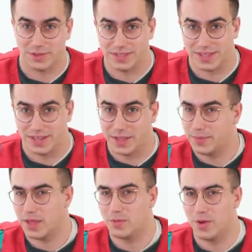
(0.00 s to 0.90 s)
Street tin. It's
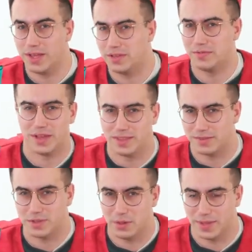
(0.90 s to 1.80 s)
become quite a
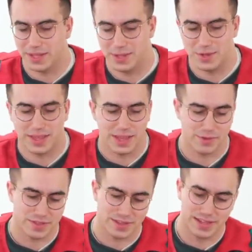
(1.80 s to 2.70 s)
divisive topic in the UK
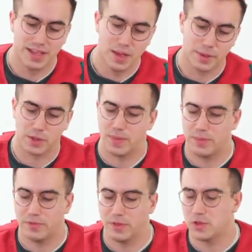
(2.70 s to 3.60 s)
recently because
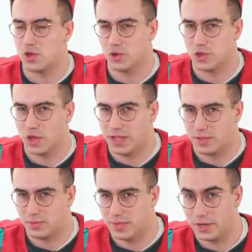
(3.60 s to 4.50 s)
people feel
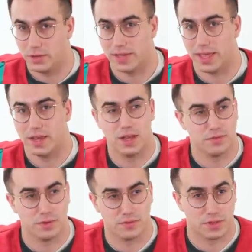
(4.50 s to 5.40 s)
shortchanged when they don't get
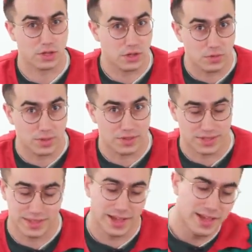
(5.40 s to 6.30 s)
enough of the good ones
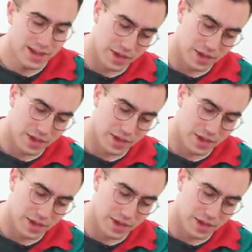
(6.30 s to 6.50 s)
in there.